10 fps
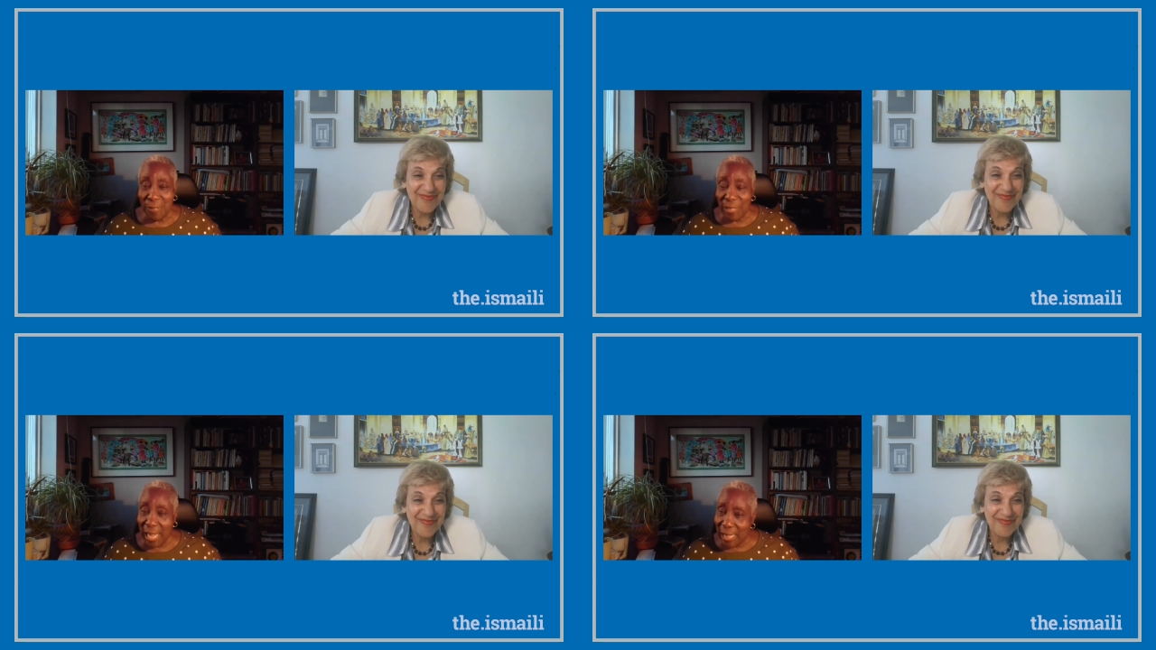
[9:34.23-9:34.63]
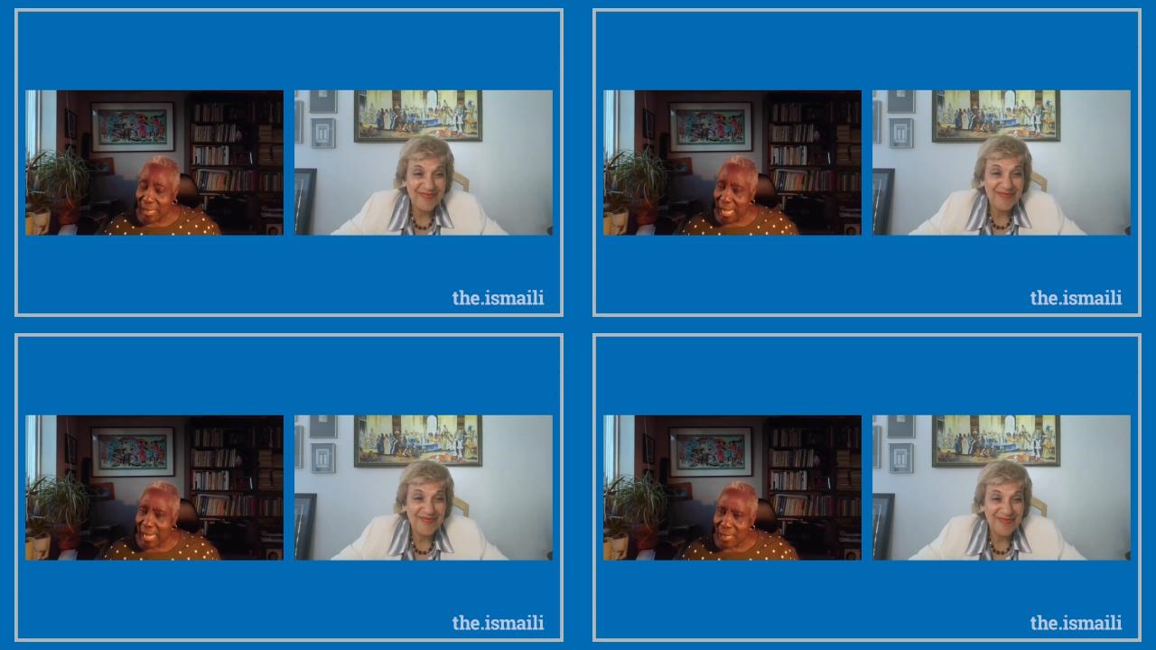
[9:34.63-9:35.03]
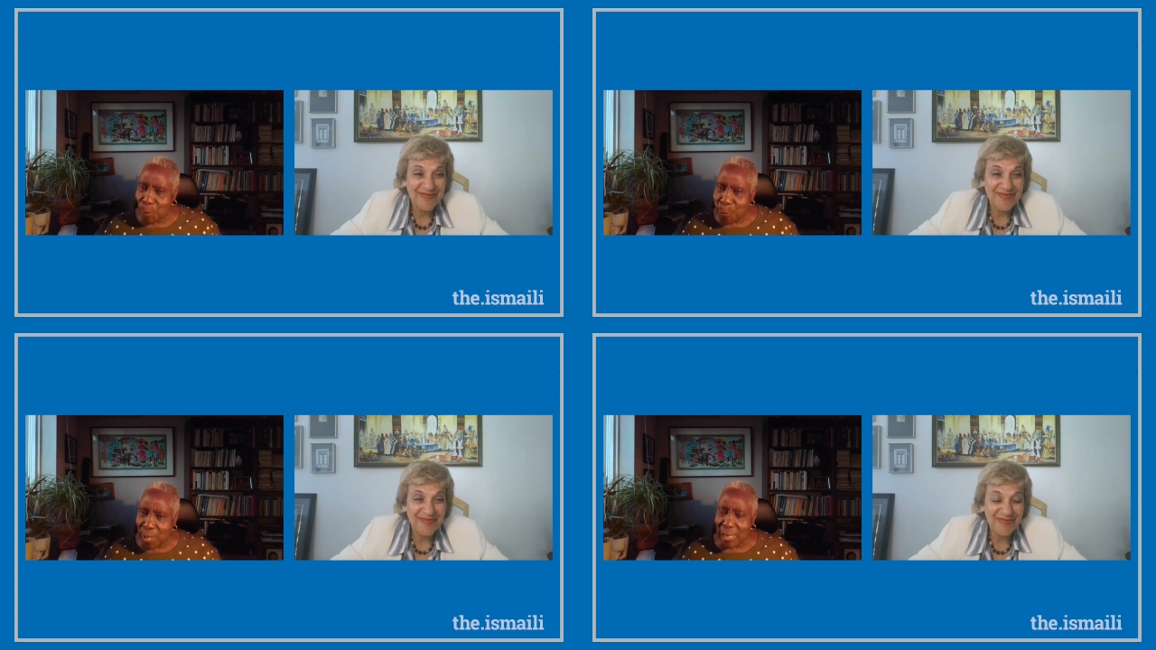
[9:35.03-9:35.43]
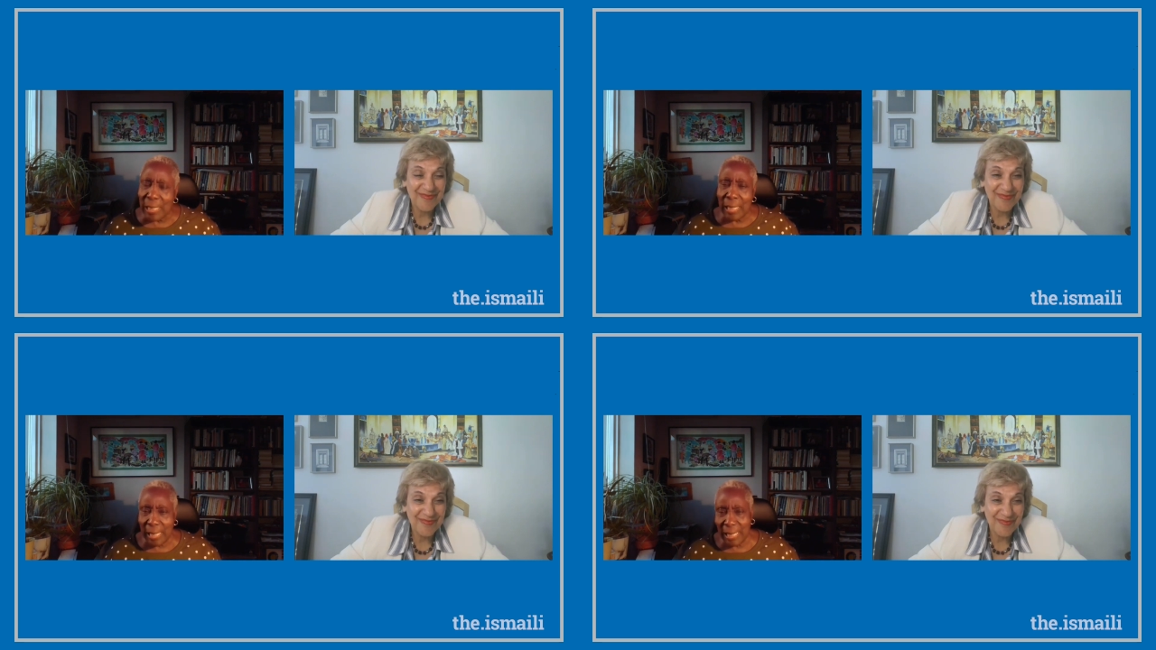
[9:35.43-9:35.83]
Speaker 1: they think
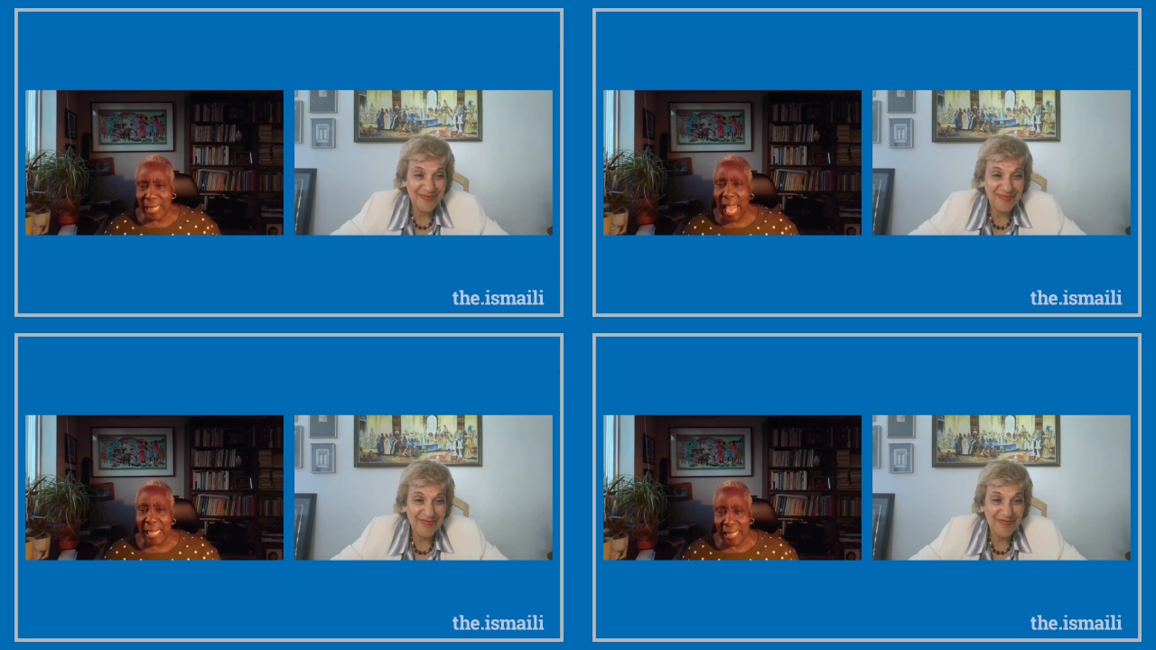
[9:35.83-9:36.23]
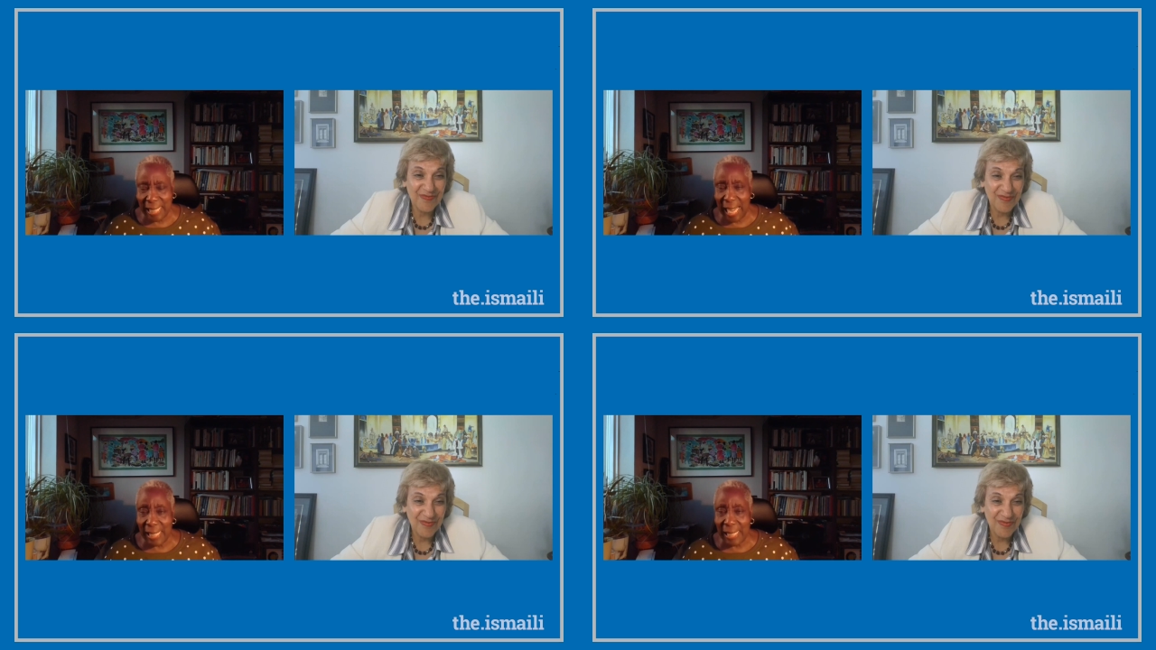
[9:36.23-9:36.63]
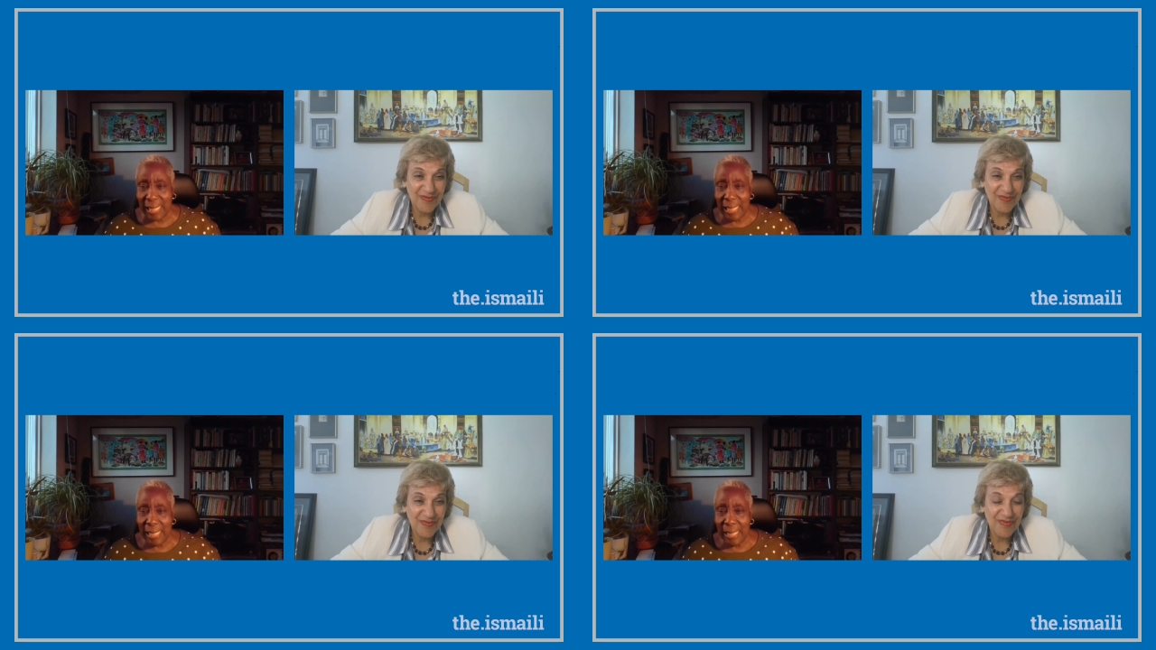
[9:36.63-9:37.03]
differently in that sense.